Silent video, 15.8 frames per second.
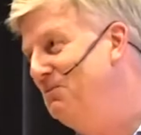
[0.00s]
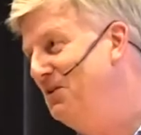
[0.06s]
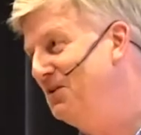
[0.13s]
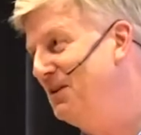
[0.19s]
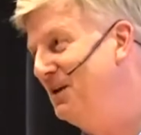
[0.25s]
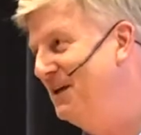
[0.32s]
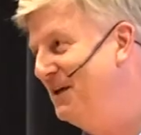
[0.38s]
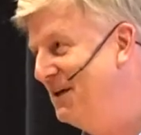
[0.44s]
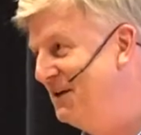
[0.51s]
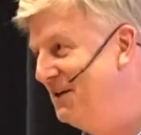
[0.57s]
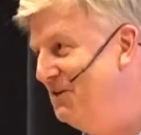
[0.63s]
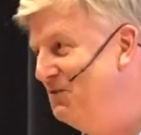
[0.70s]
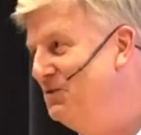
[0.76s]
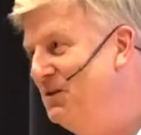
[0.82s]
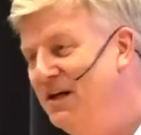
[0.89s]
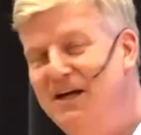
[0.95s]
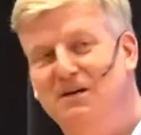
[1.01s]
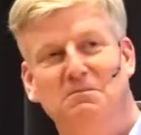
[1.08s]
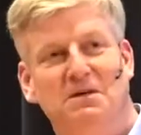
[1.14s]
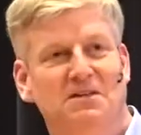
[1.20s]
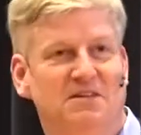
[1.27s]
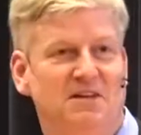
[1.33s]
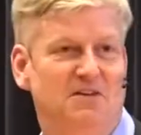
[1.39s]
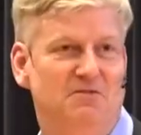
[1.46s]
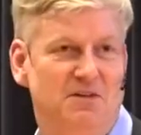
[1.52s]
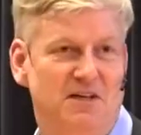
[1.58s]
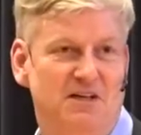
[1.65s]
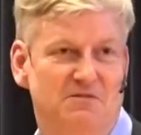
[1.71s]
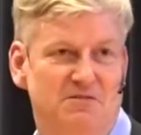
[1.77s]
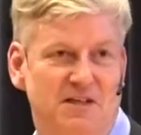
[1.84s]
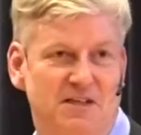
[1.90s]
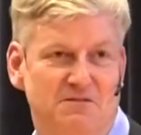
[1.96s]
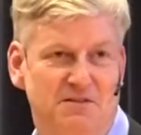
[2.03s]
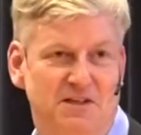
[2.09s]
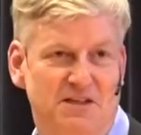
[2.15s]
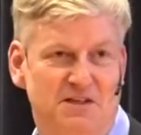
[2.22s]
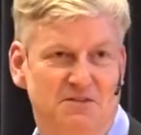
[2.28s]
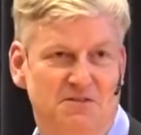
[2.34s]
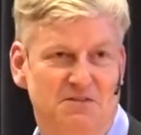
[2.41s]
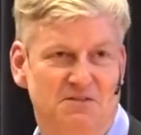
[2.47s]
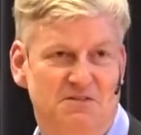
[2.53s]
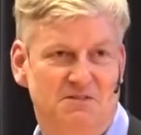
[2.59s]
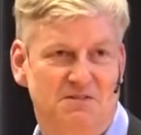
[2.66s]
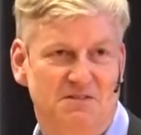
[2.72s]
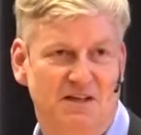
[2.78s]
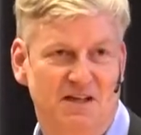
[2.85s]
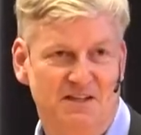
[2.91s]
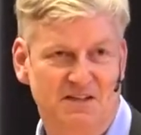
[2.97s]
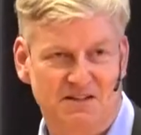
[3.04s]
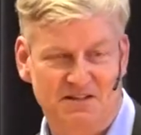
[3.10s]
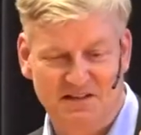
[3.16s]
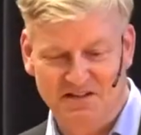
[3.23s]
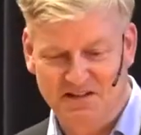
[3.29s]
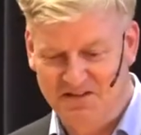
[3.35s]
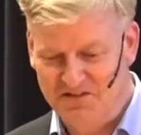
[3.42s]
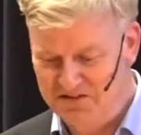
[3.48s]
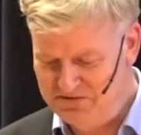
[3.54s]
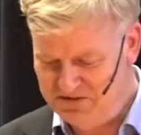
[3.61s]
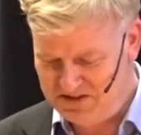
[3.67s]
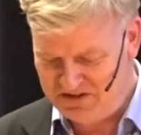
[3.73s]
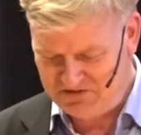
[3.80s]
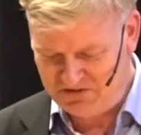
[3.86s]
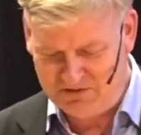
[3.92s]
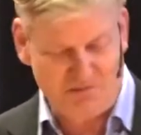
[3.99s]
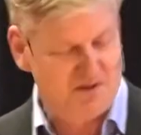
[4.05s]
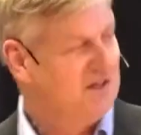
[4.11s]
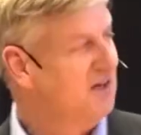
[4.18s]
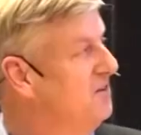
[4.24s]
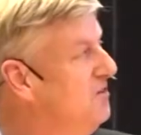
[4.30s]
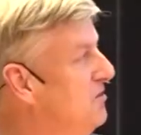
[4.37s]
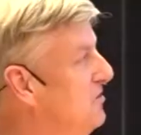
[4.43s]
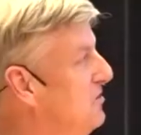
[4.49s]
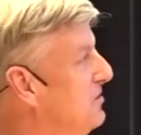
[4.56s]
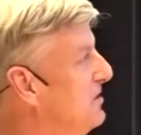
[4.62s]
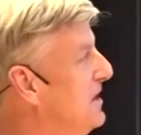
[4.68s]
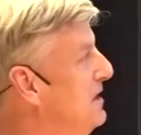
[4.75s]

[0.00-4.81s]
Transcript: modeling, you name it, is very, very, very good. That, that, that's, I think, something that you should